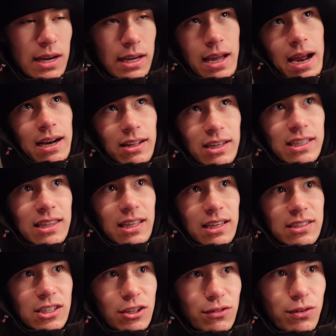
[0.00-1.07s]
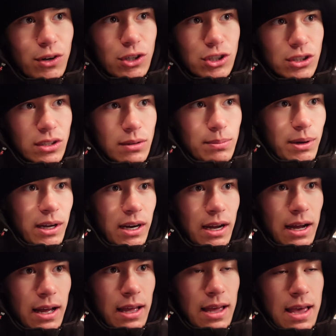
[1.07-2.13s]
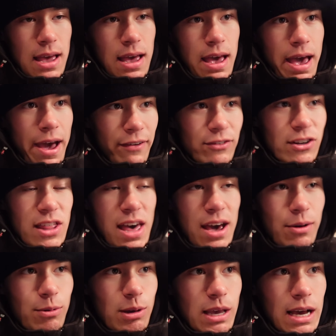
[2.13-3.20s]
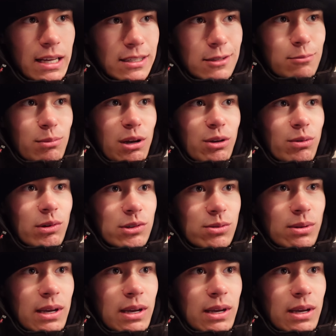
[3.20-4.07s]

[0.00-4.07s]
Kind of like this, unfortunately. But uh, after that, we got some big ones.